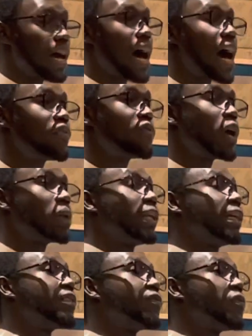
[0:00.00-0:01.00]
I have 1
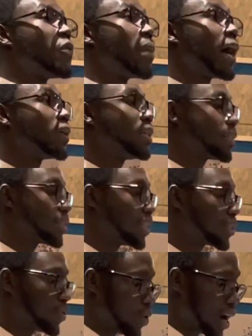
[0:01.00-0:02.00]
minute for my
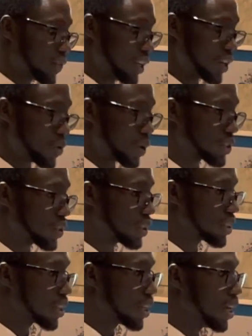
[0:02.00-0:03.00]
audiences to have any questions.